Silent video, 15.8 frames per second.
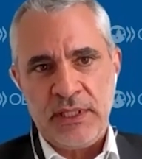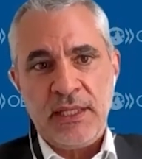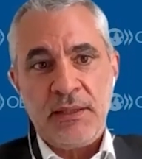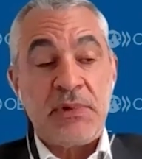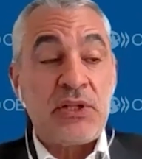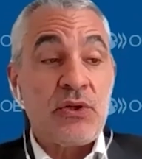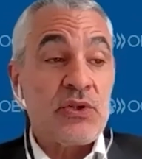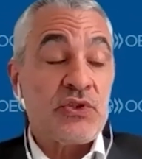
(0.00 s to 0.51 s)

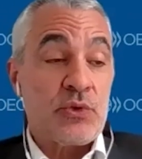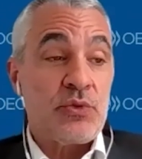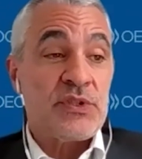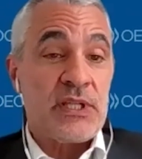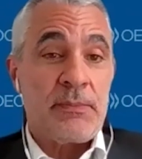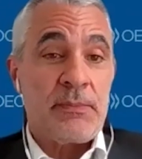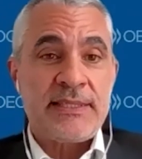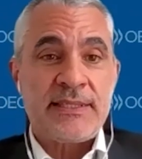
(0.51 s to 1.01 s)
But also, to
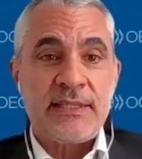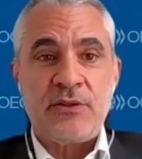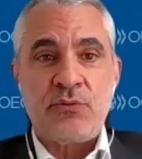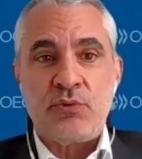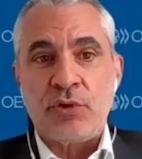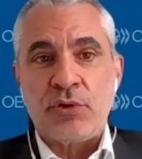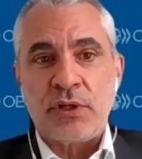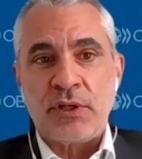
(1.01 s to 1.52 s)
some extent,
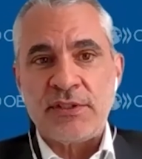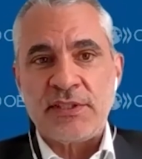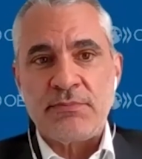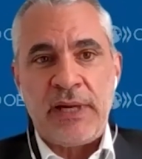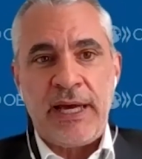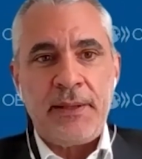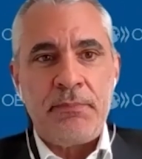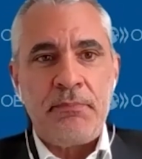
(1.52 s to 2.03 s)
workers
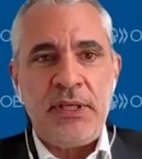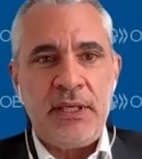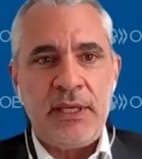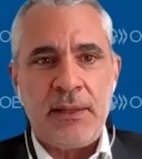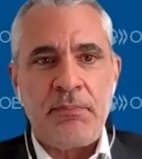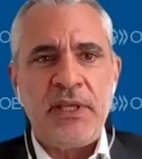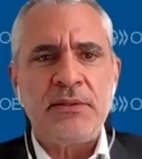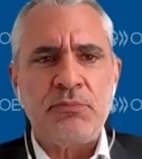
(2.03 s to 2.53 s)
might be
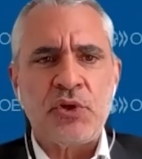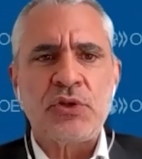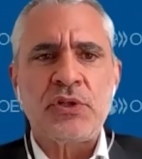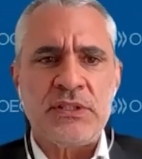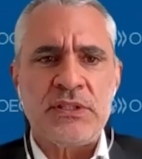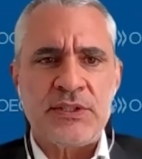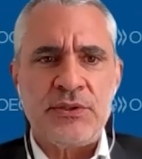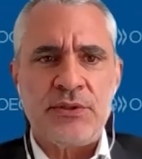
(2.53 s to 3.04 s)
a bit more
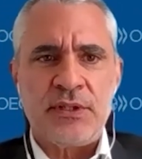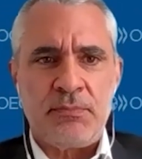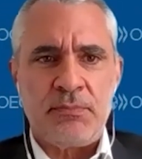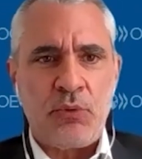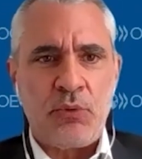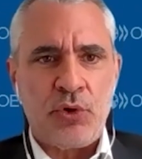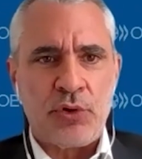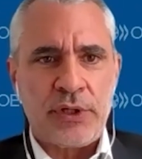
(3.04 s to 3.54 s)
concerned
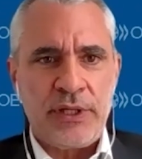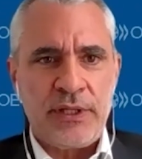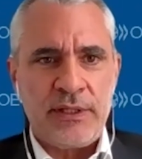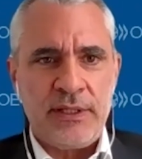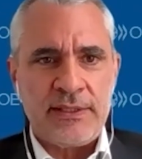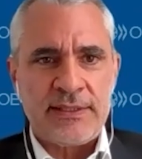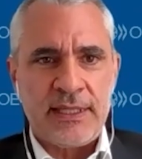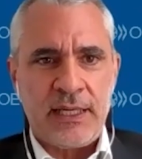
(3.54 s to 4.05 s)
about working in
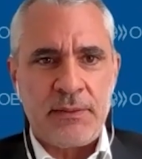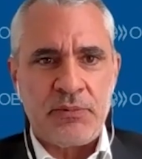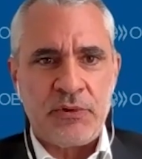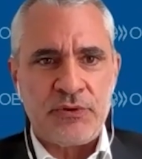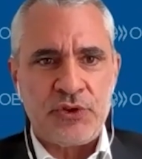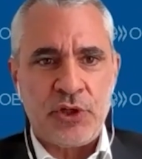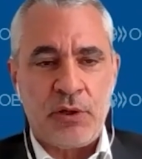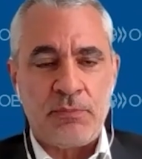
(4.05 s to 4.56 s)
this type of
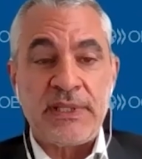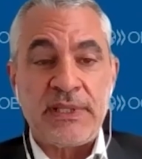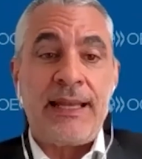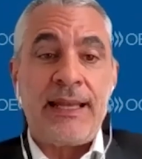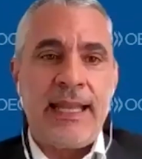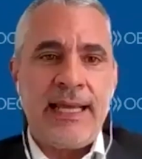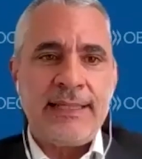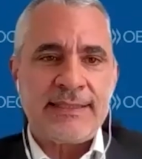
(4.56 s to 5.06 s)
job,
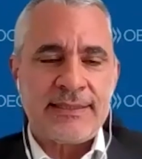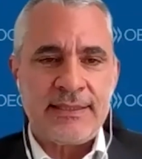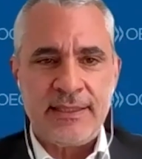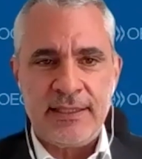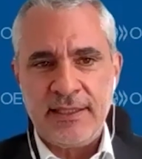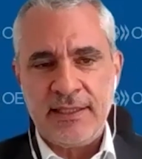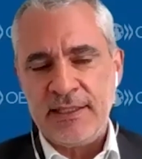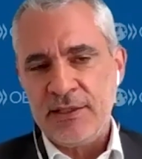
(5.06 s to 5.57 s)

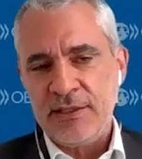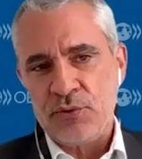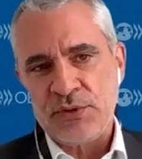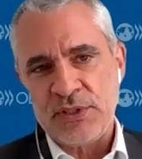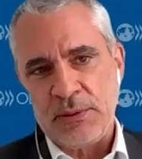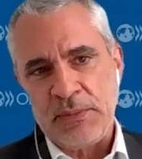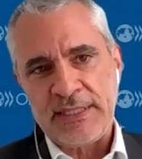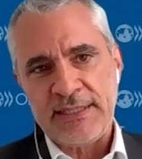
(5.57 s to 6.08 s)
unless, to
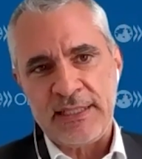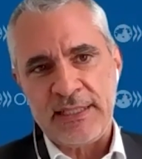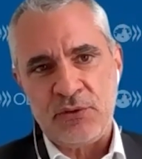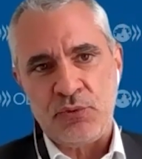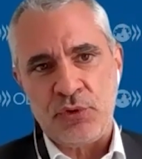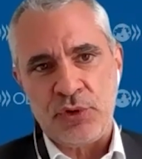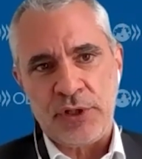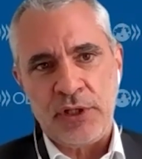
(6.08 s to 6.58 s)
some extent,
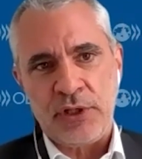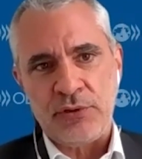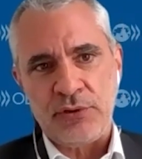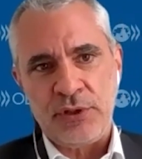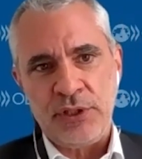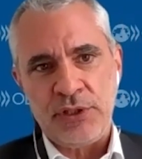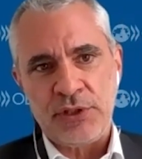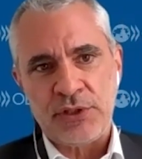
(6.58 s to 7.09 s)
working
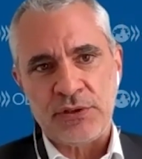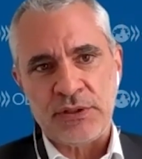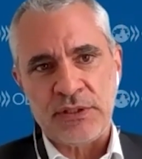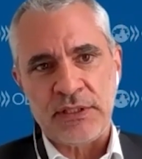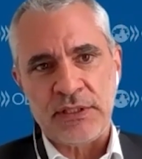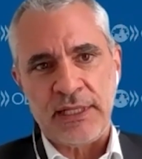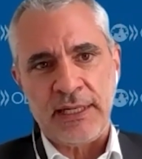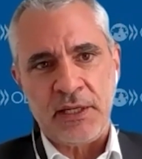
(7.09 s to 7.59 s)

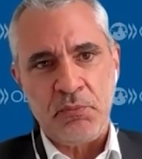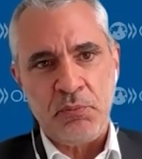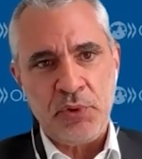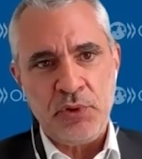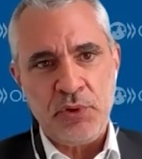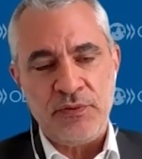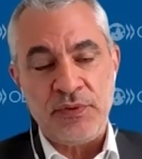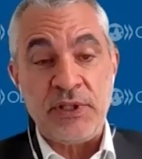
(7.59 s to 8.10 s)
conditions are
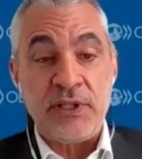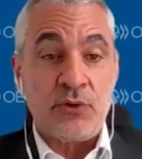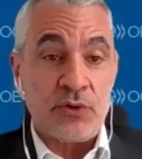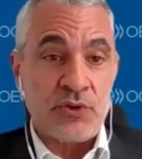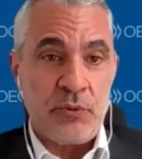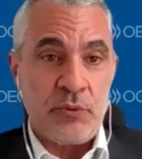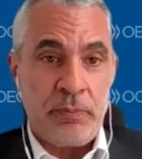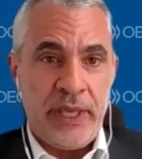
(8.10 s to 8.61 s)
improved and
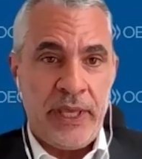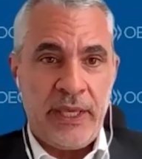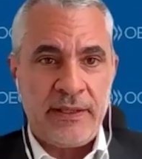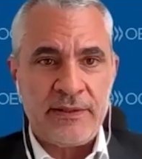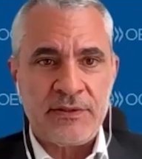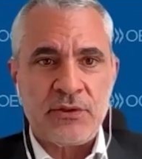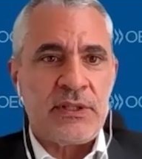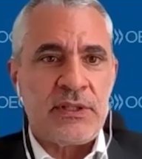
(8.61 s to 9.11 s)
also
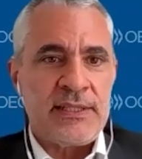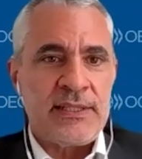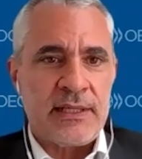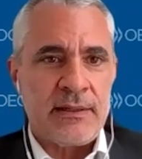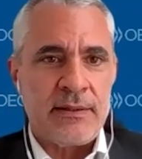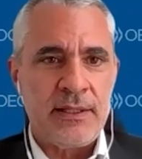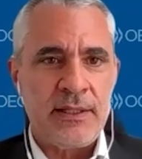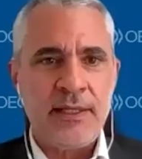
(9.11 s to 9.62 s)
paid. So there is
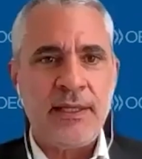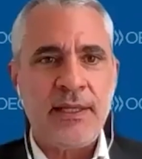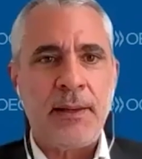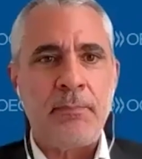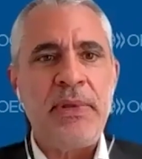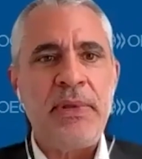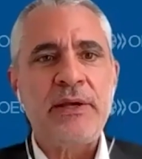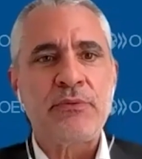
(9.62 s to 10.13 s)
a
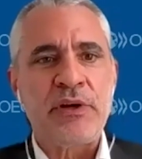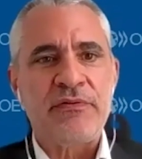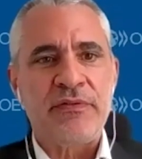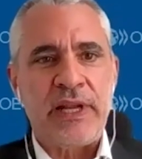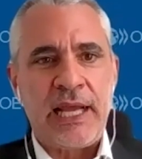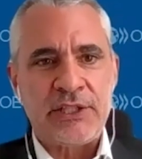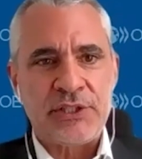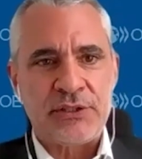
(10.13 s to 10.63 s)
big
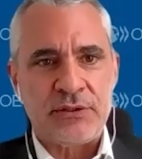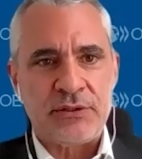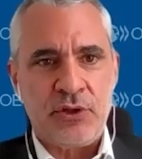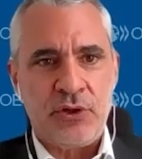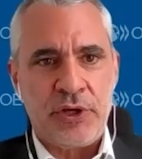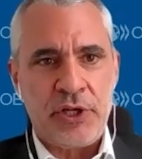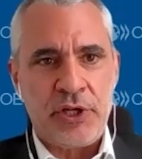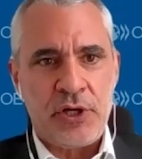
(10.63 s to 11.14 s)
reflection
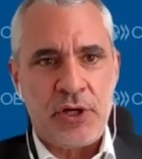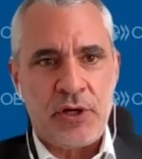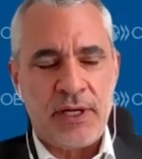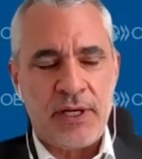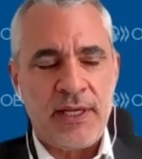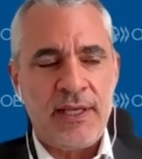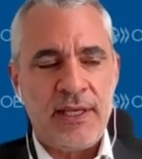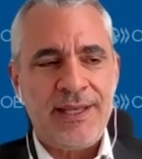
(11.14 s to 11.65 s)
going
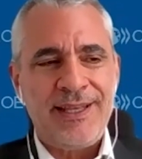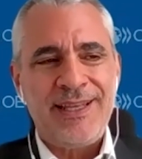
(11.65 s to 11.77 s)
on.